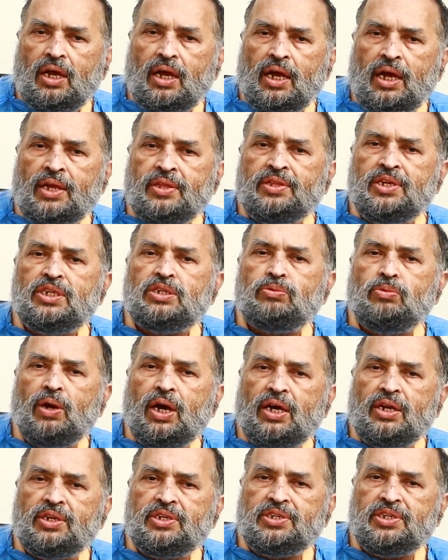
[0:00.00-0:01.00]
and this
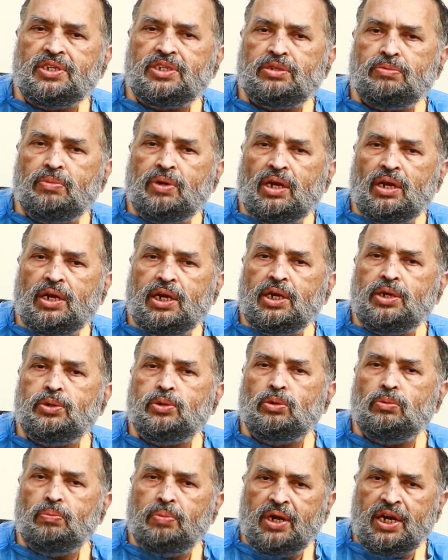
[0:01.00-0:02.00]
varices may lead
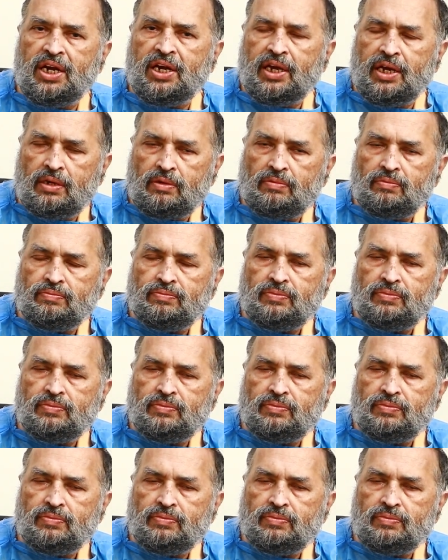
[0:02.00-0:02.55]
to bleeding.